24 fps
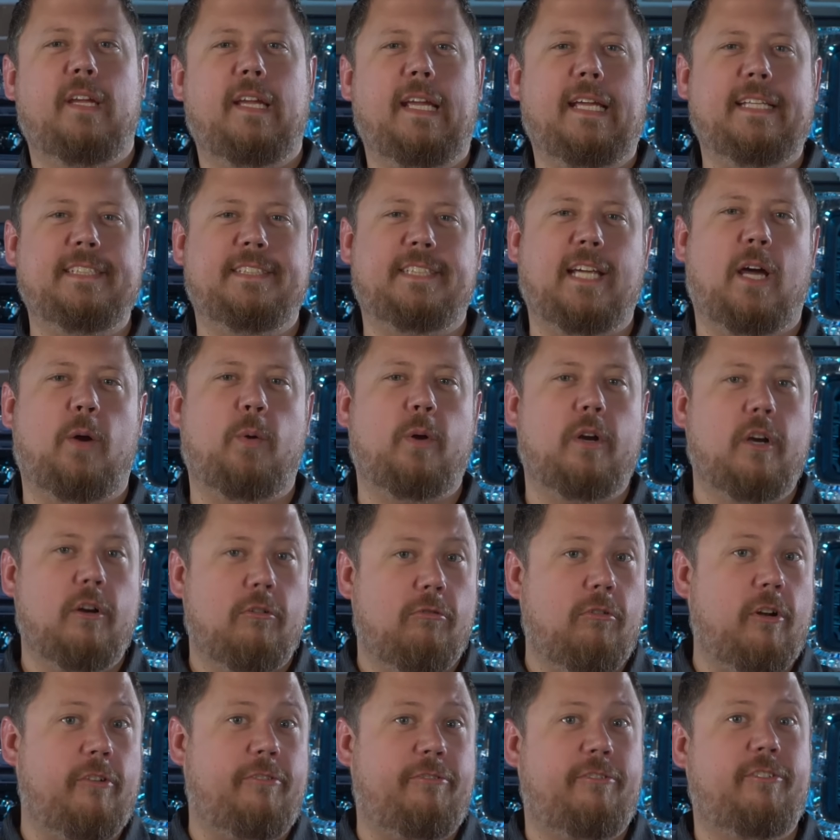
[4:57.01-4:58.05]
up is our
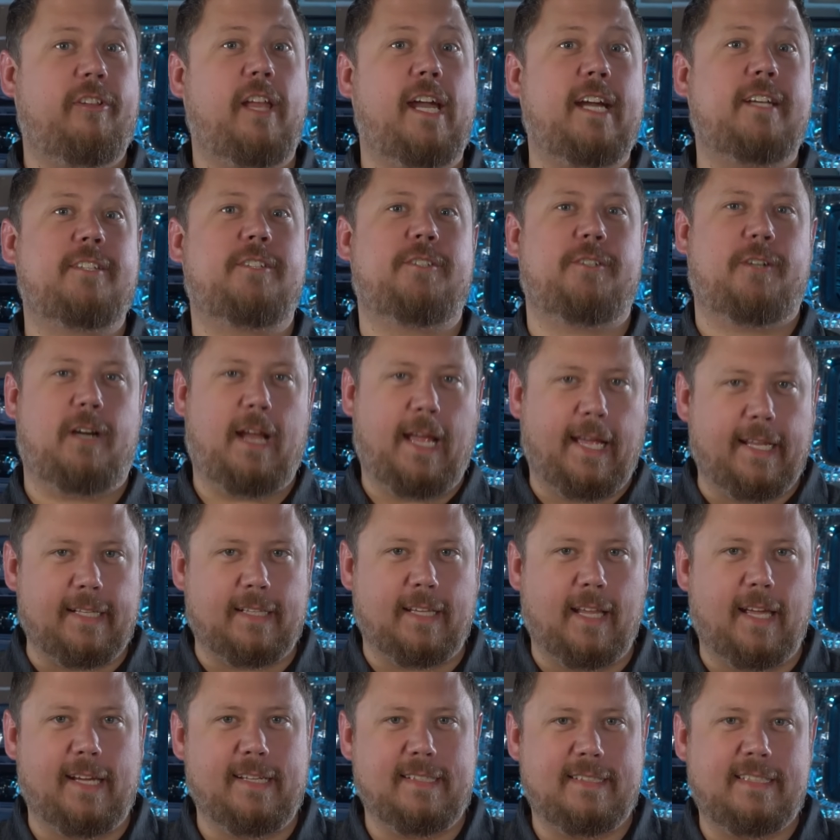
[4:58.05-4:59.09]
reflector
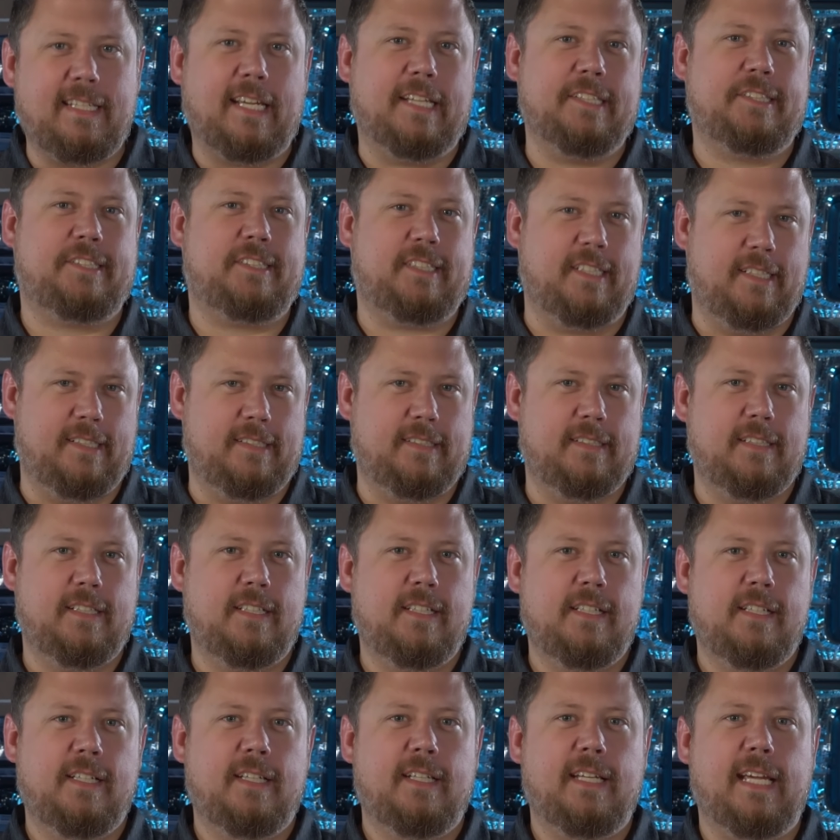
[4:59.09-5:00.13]
headlight testing.
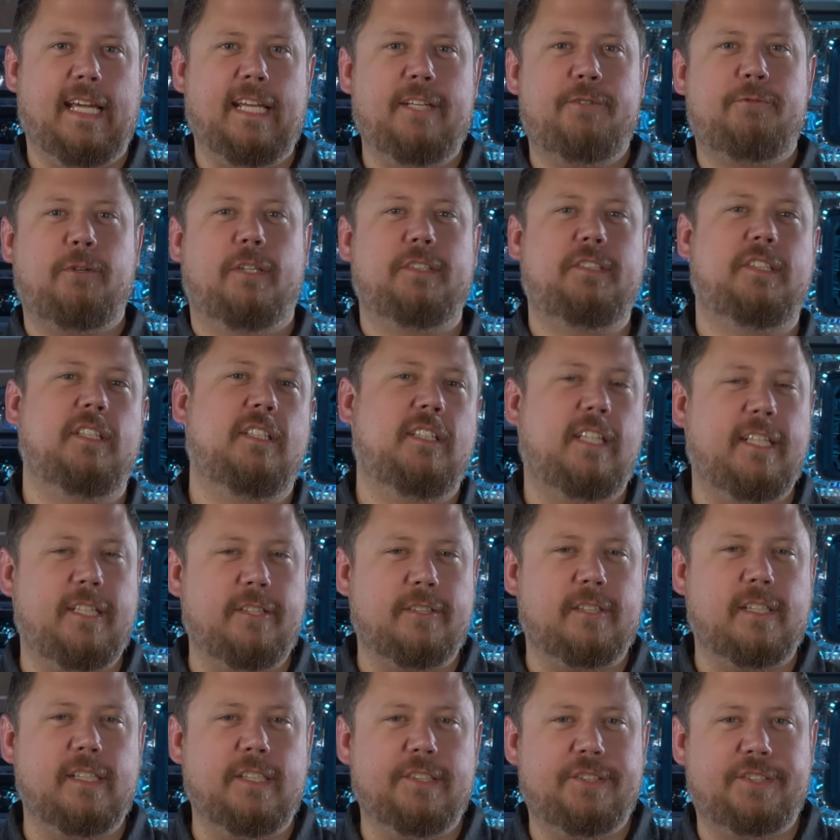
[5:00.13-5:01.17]
Interesting thing
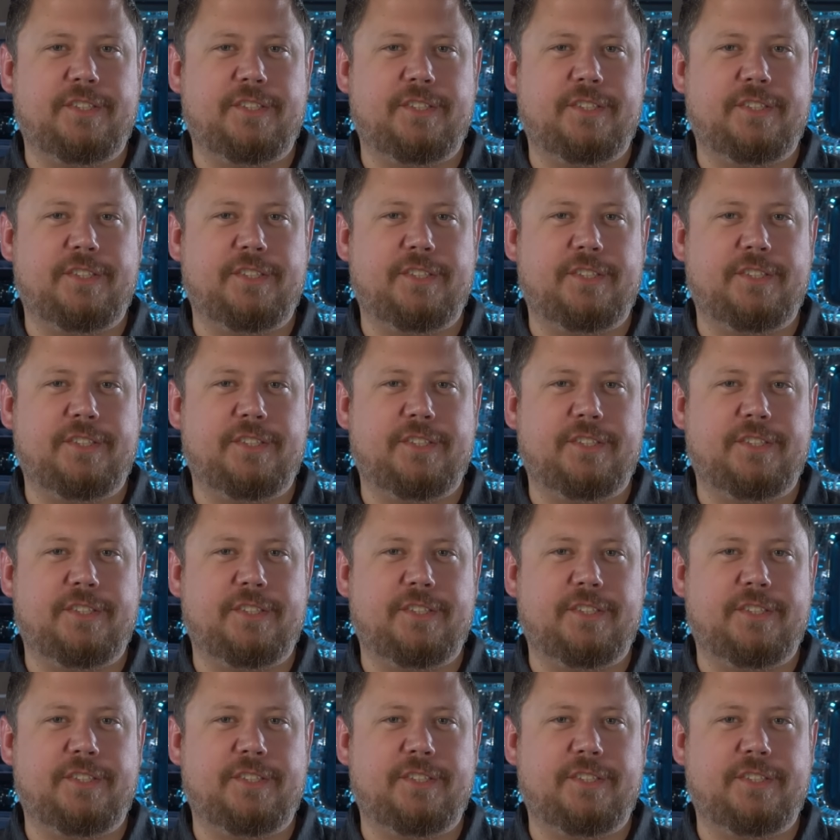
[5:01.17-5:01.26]
you're gonna